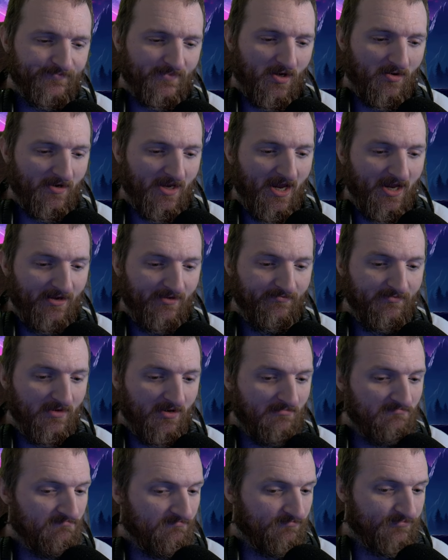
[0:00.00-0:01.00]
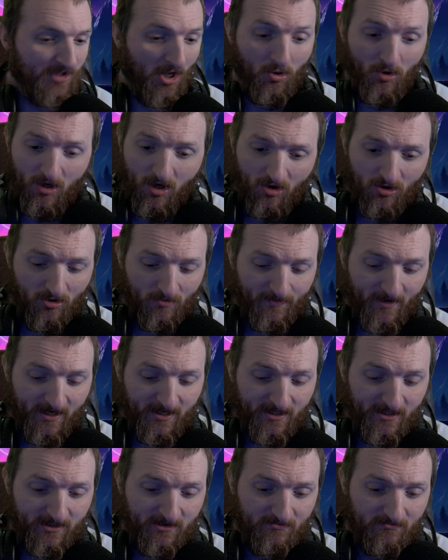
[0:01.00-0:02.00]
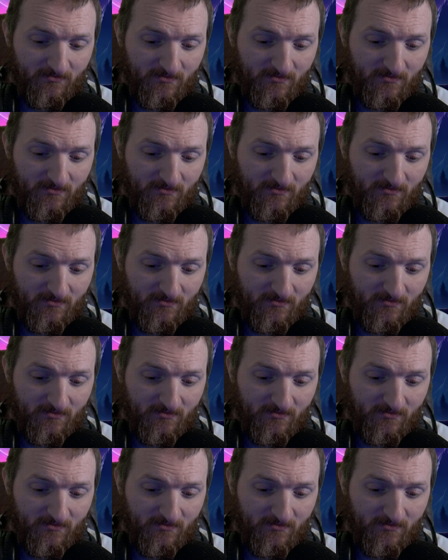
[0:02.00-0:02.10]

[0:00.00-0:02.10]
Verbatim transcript: Okay, no kernel panic.